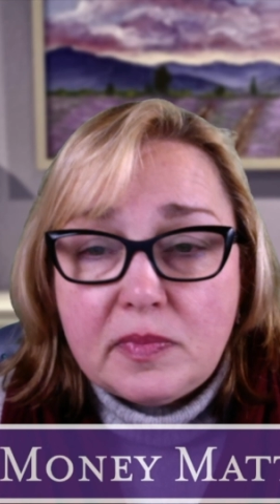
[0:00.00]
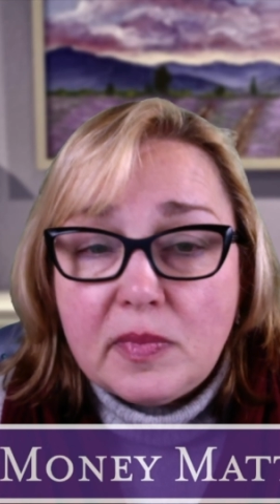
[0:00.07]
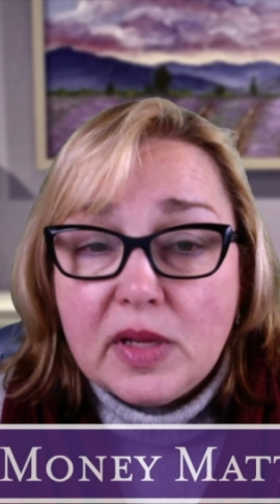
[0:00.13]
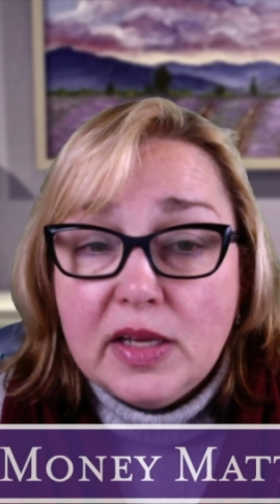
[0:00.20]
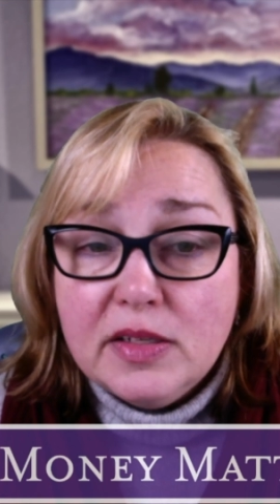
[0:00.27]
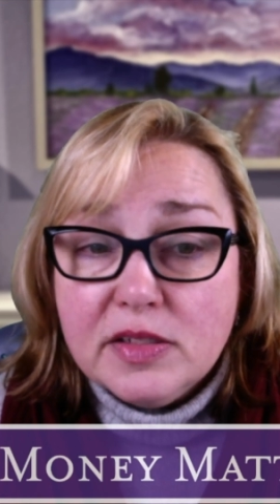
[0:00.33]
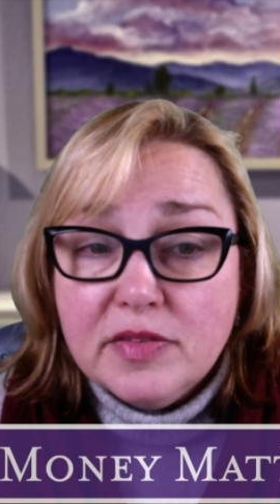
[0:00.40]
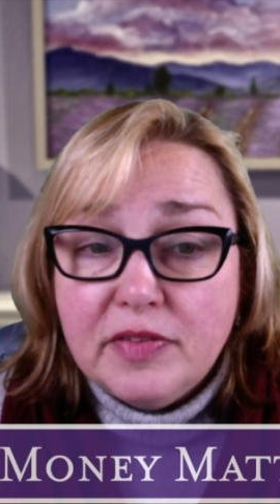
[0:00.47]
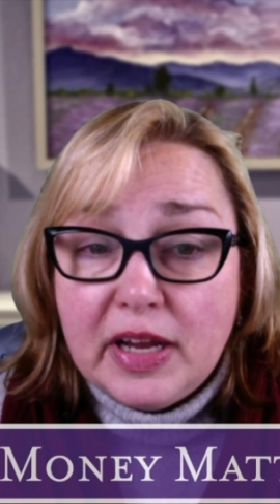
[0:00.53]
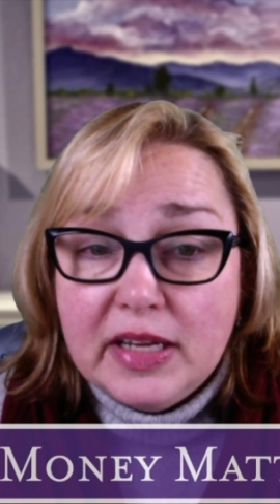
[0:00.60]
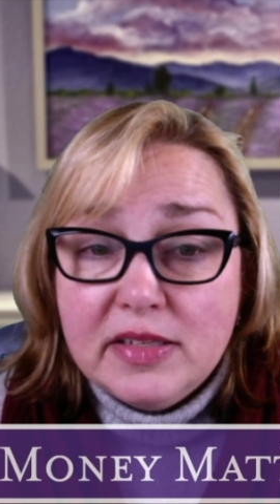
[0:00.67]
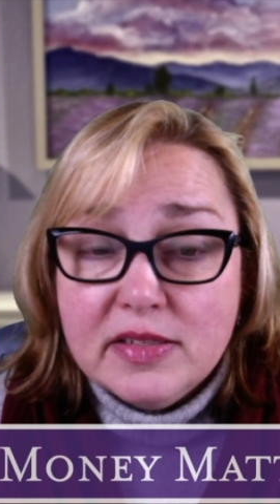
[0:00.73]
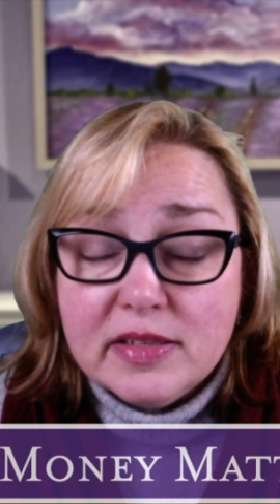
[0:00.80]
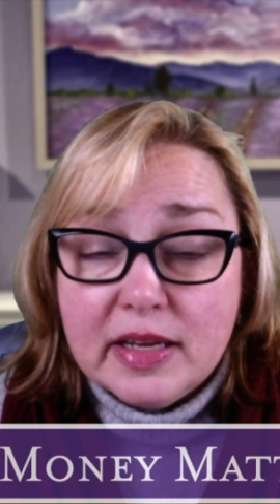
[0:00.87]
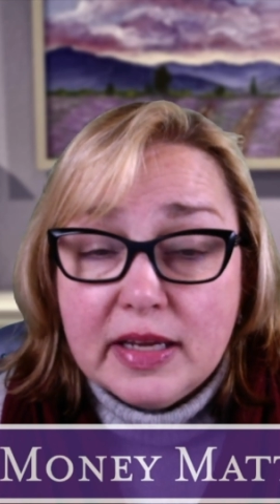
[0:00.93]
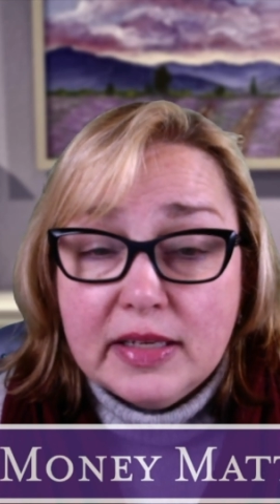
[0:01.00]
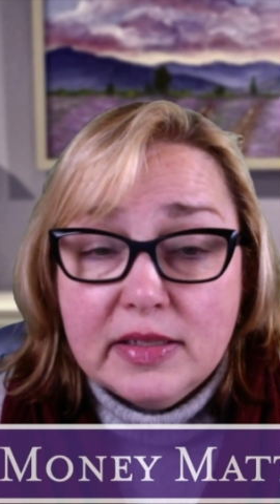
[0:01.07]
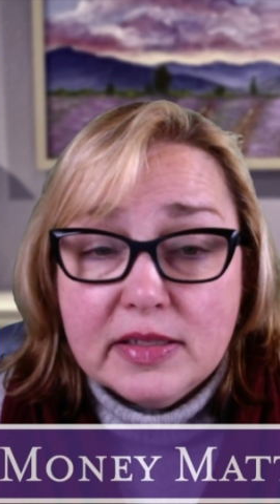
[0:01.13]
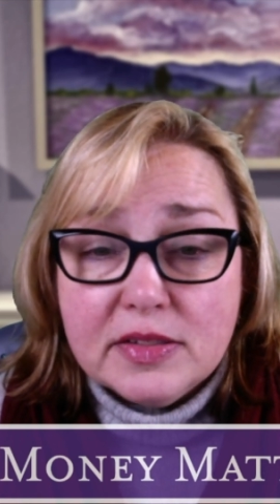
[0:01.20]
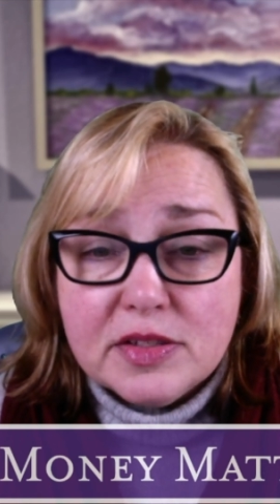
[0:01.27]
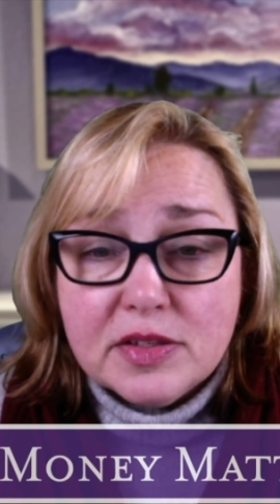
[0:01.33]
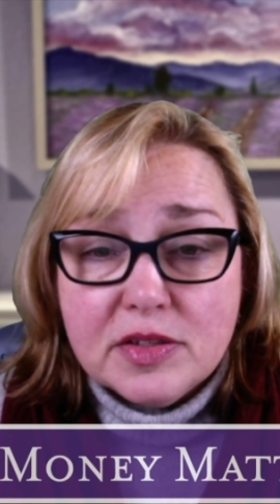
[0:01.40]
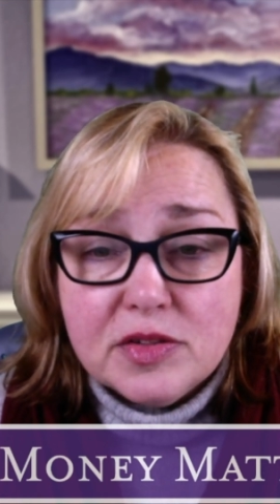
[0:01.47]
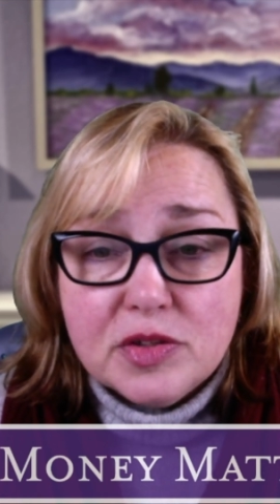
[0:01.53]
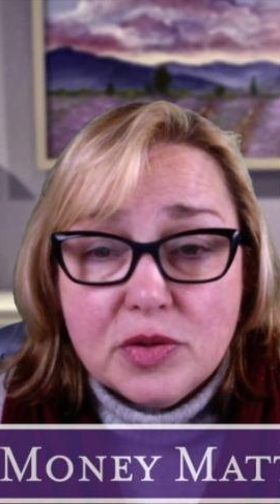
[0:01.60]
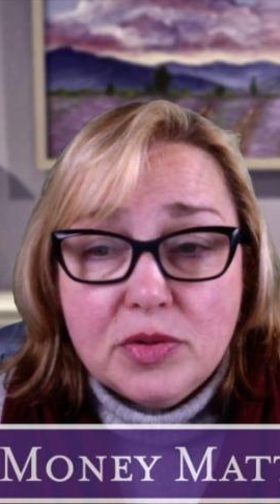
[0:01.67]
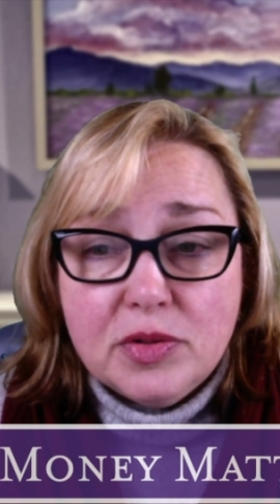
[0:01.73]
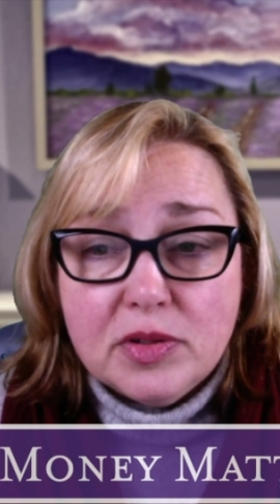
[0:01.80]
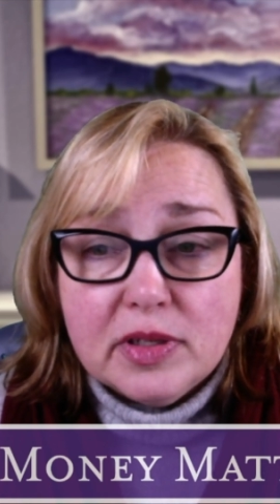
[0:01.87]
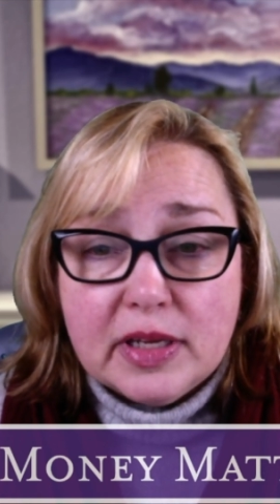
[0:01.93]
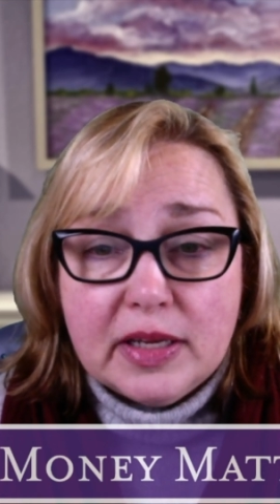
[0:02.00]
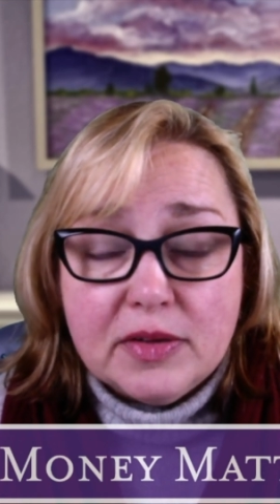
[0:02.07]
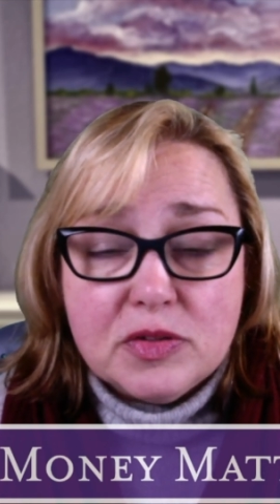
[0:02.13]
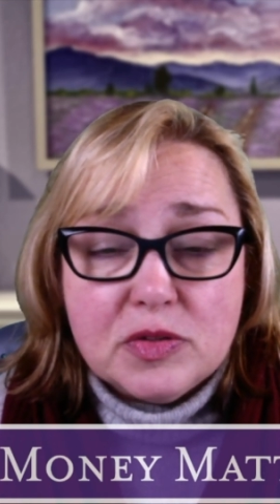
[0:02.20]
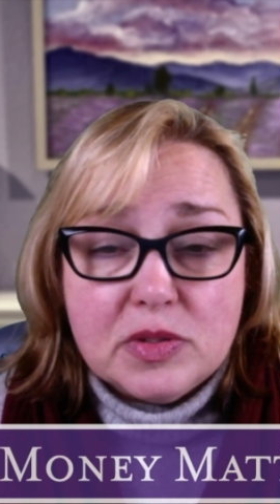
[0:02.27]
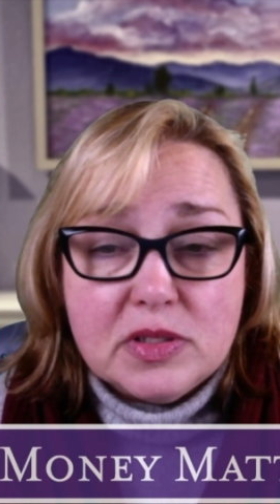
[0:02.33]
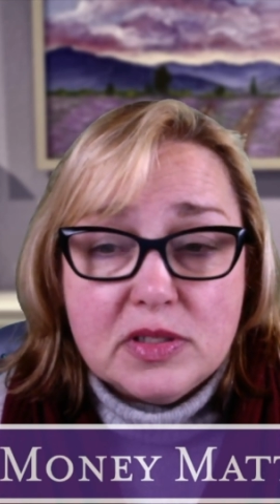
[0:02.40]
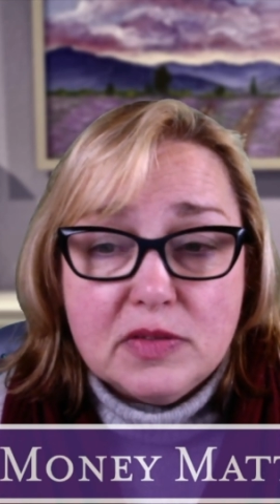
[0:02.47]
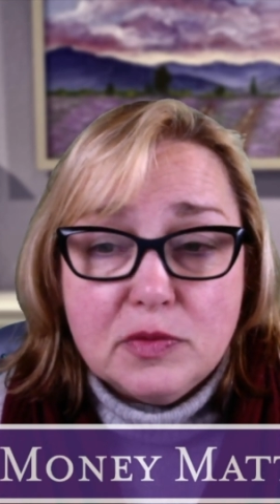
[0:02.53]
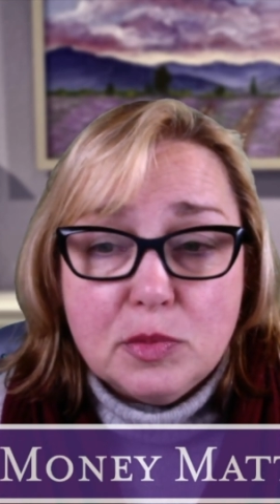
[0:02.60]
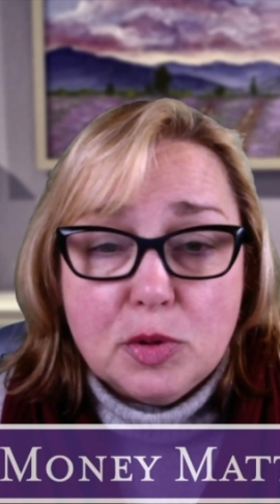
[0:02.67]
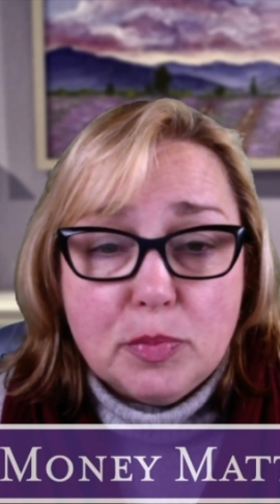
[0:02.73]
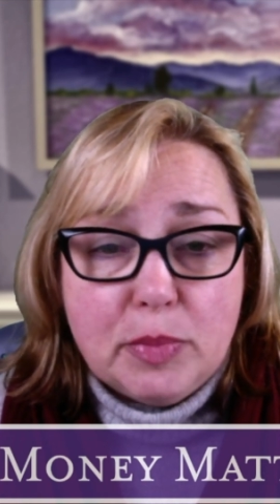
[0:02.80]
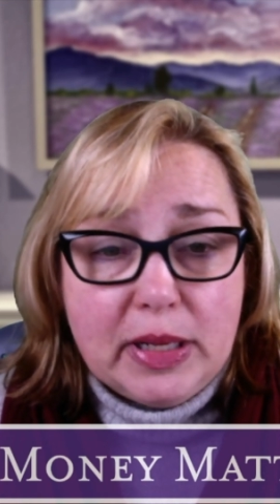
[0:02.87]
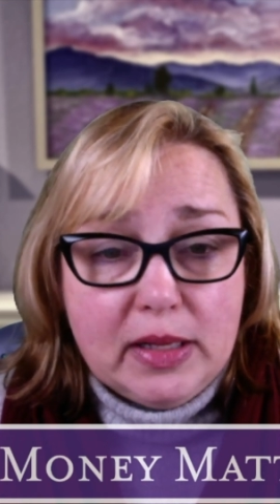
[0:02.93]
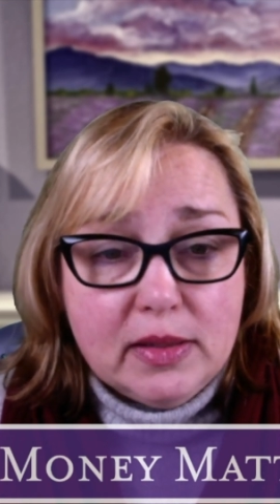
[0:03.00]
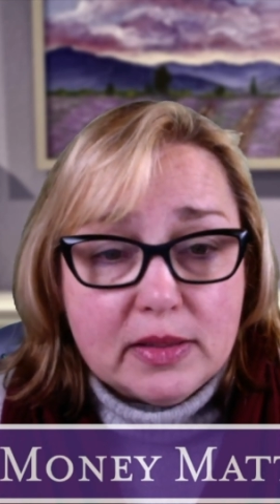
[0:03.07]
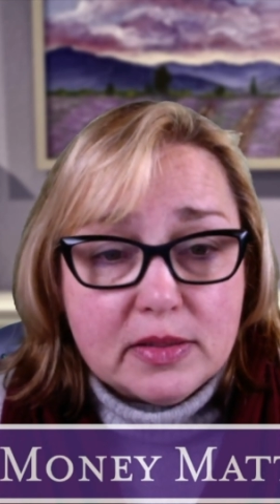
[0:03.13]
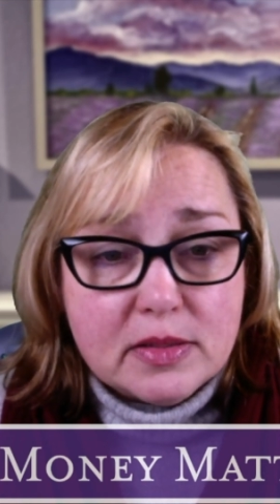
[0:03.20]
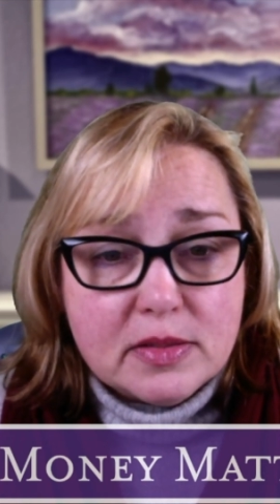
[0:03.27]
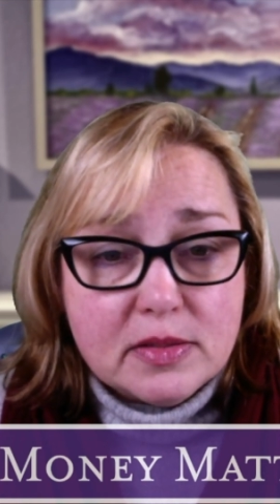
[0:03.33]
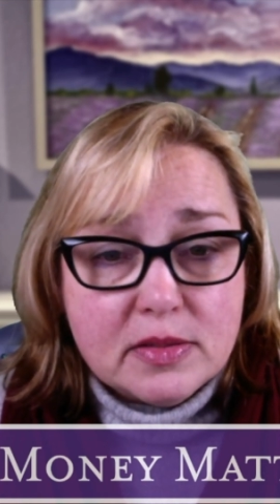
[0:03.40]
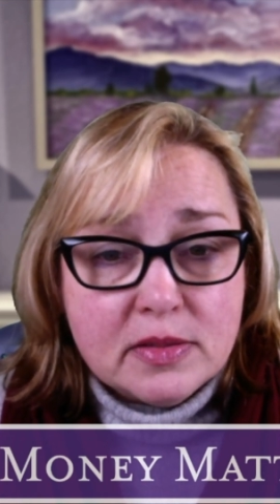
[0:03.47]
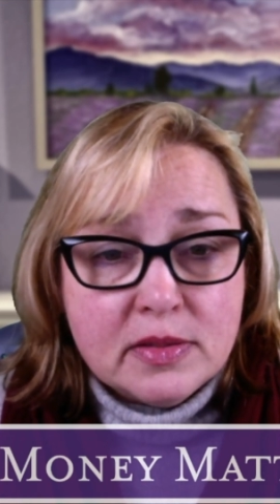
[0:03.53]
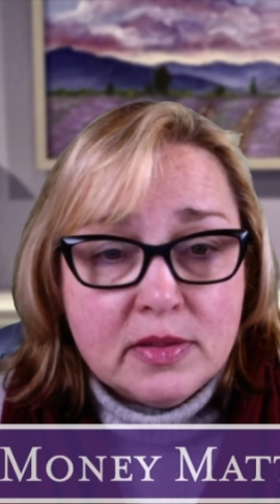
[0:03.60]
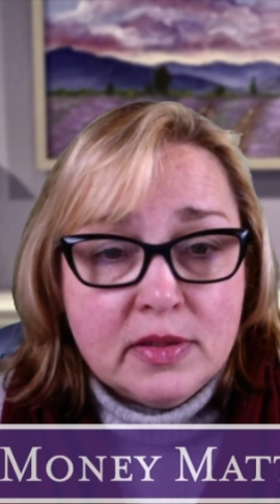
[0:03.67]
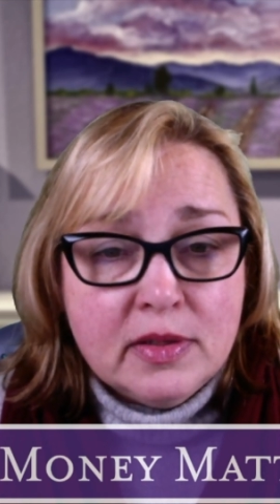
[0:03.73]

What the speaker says: and divides that into the total accounts receivable balance.